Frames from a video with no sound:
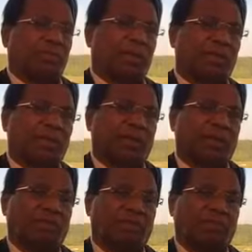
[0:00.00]
With
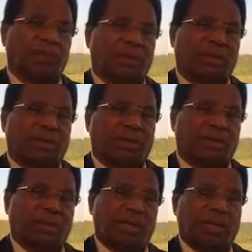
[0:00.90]
a
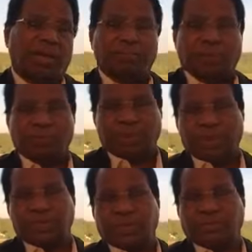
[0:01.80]
young
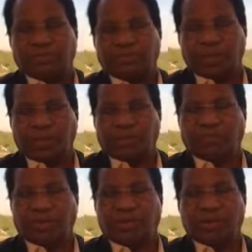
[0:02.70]
population,
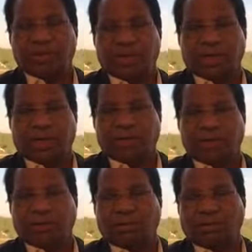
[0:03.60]
if we
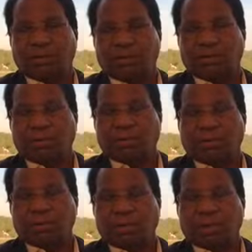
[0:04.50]
concentrate on
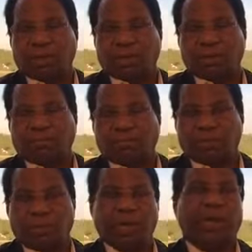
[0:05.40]

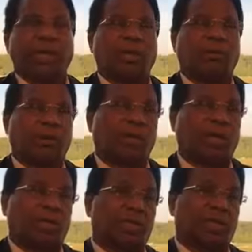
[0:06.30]
providing
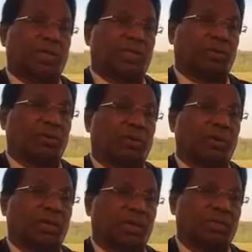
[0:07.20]
quality education to
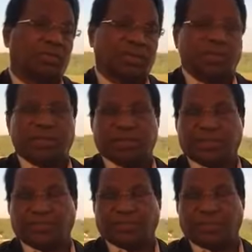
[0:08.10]
all the youngsters,
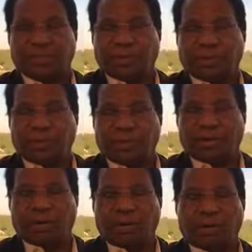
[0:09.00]

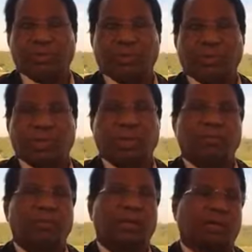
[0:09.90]
and also the
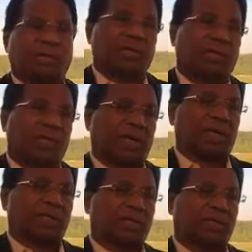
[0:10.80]
government
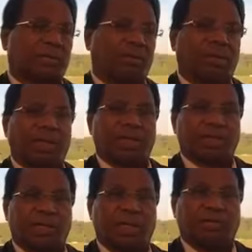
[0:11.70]
concentrates on
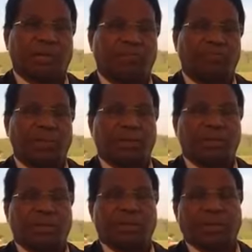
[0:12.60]
industrial development
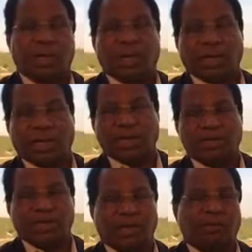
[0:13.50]
and
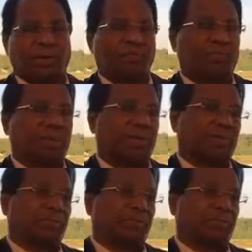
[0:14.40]
agricultural development,